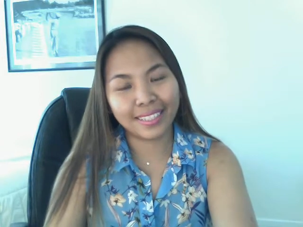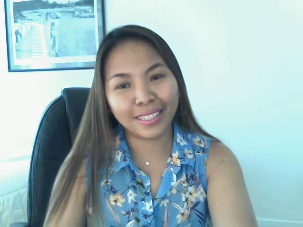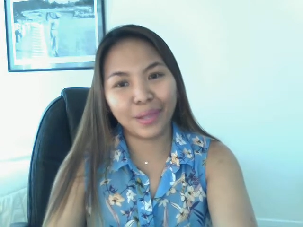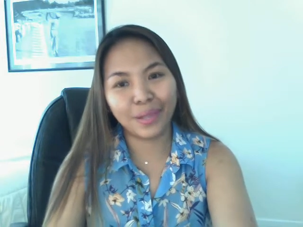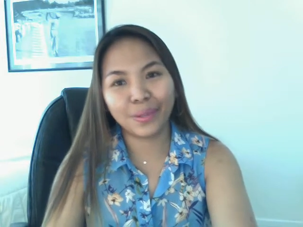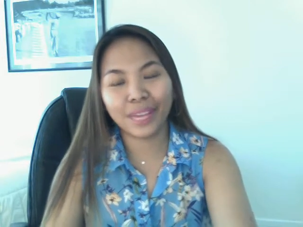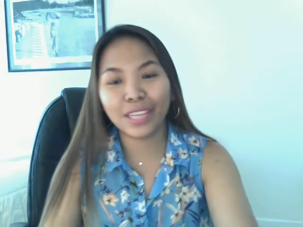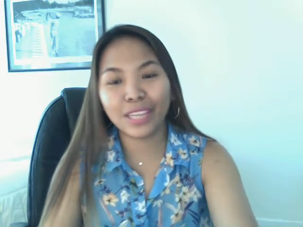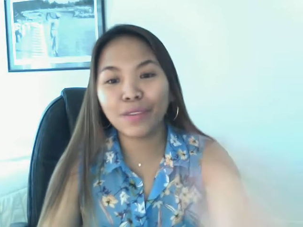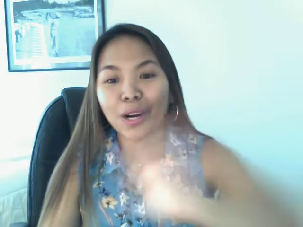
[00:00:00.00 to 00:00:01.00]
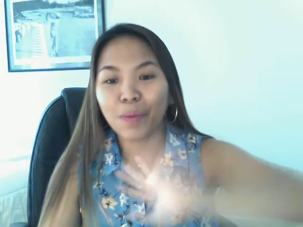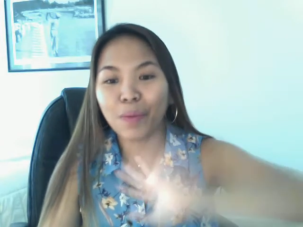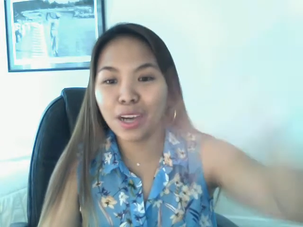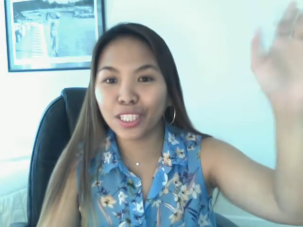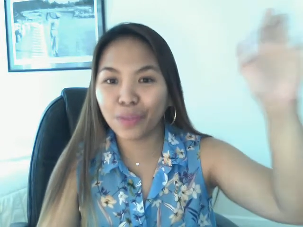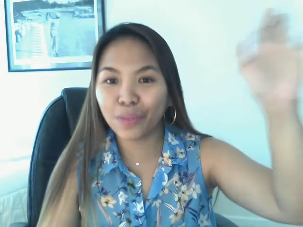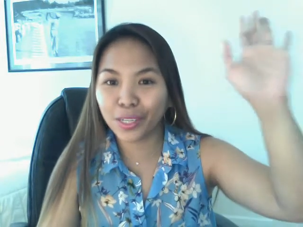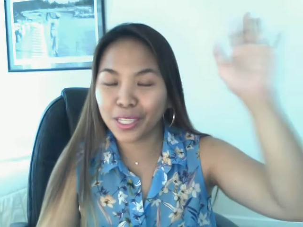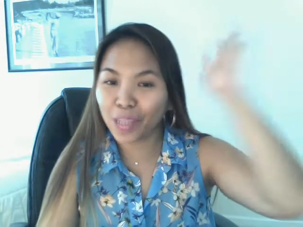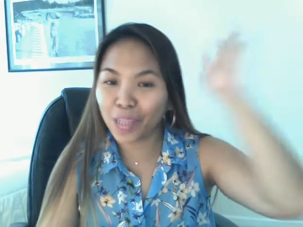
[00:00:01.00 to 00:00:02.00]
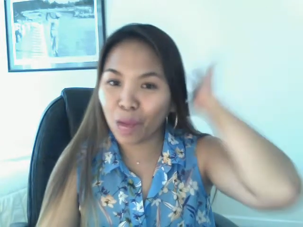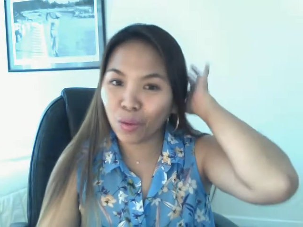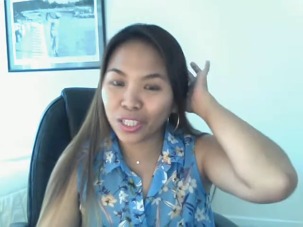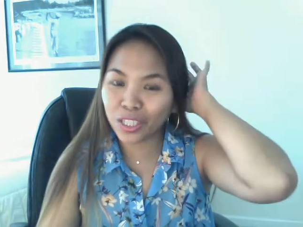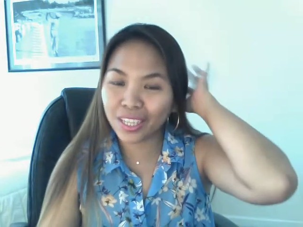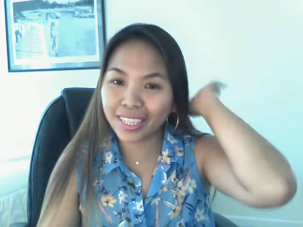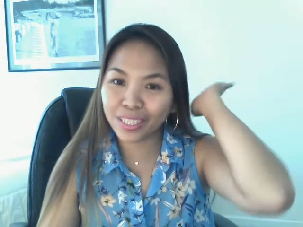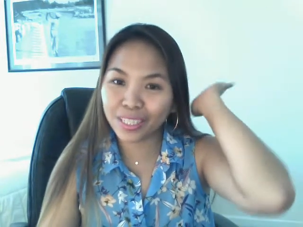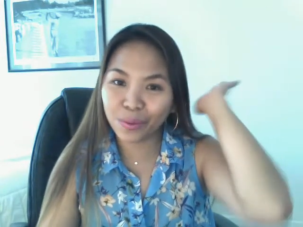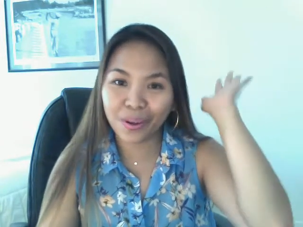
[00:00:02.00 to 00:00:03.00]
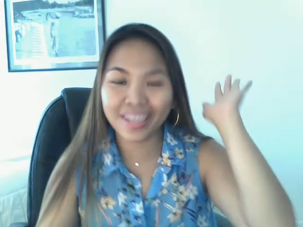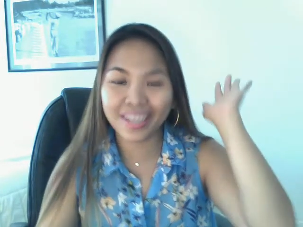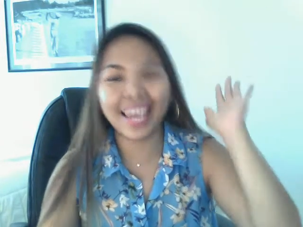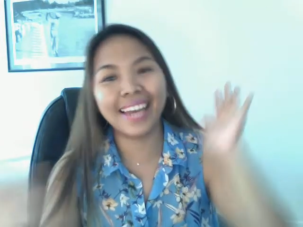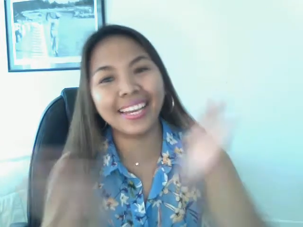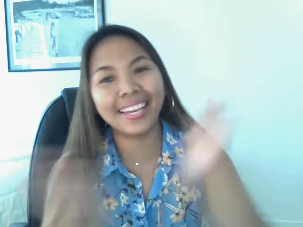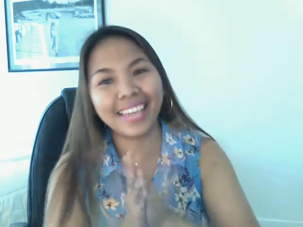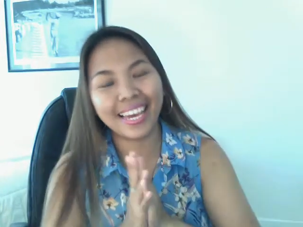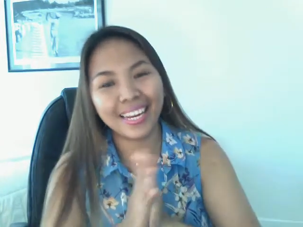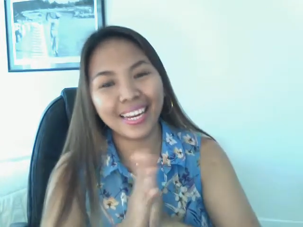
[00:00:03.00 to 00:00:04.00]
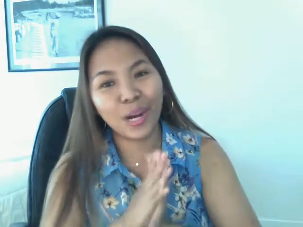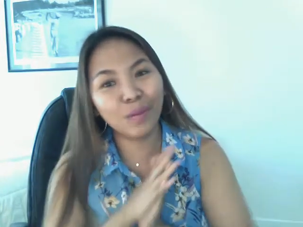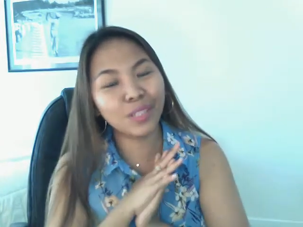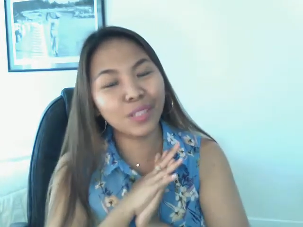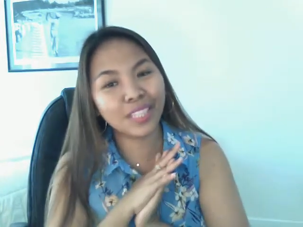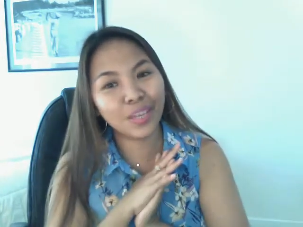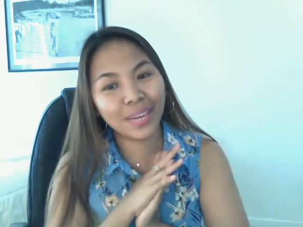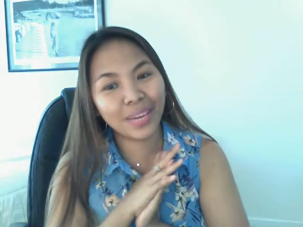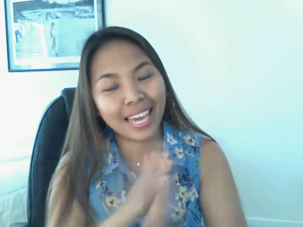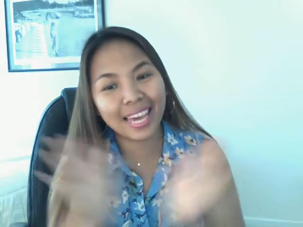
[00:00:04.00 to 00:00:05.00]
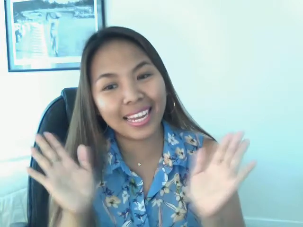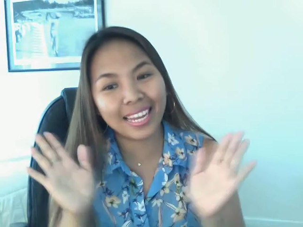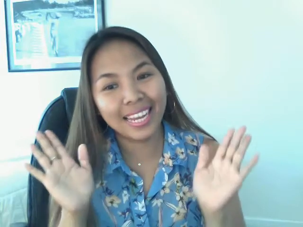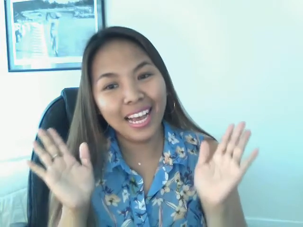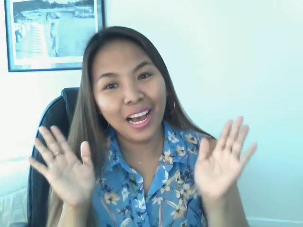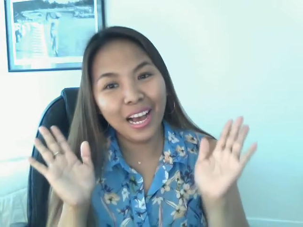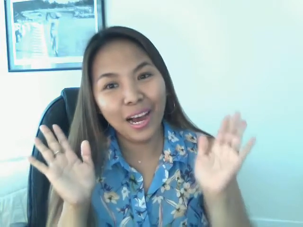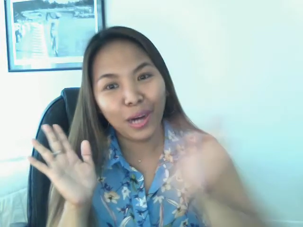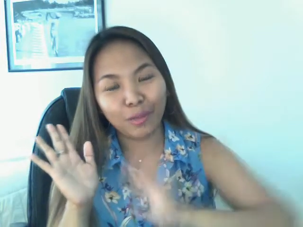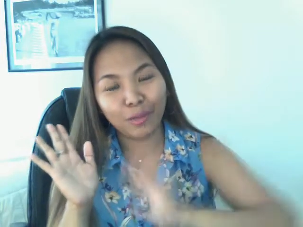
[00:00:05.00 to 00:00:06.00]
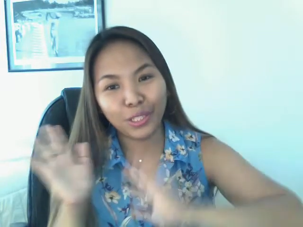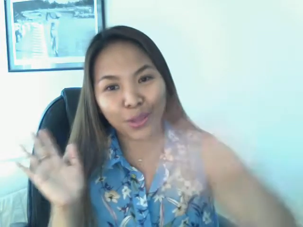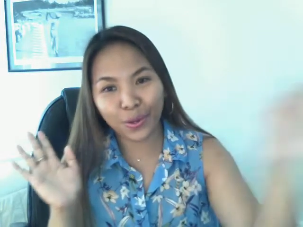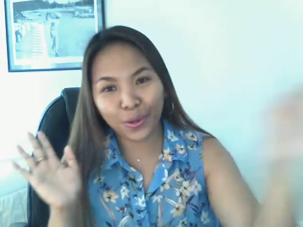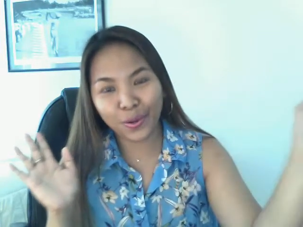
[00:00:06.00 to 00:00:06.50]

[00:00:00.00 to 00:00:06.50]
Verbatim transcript: So thank you very much for your time watching this one and again hope to see you again um, soon.